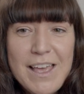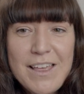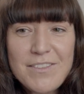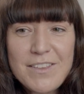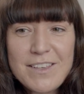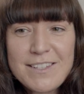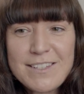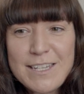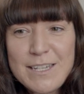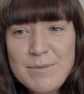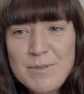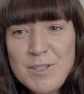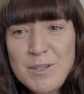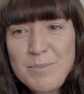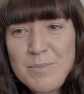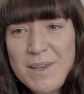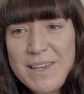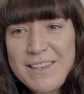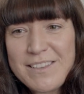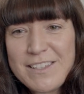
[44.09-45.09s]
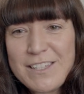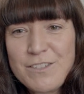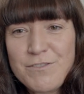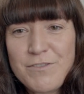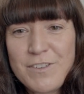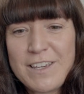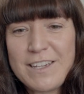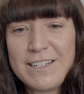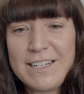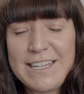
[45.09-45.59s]
there seemed to be this
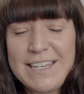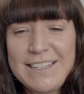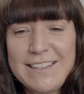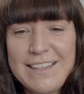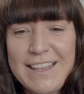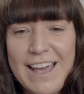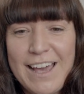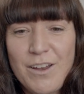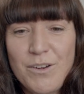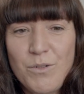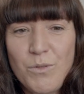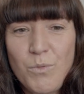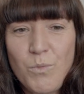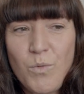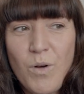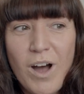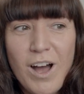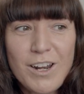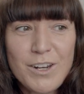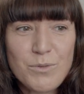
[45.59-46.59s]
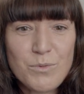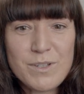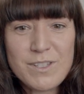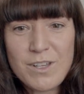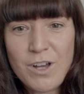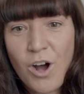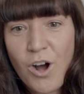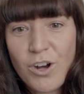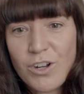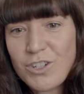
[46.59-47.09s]
feeling that while it was a
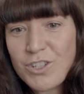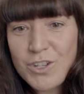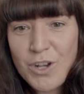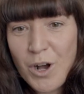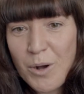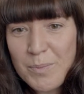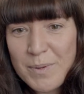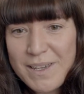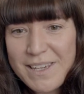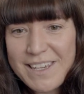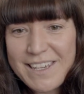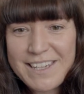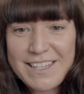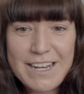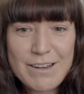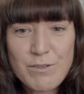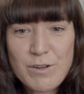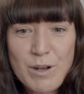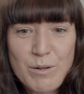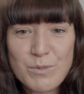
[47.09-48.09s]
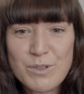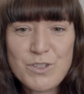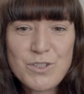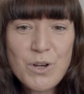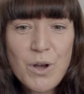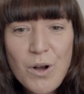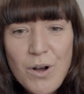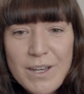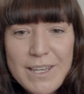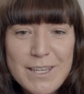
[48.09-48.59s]
hot topic and everyone was
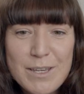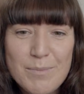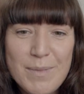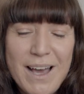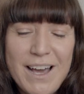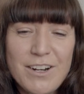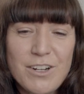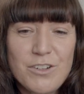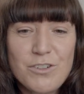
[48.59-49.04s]
talking about it,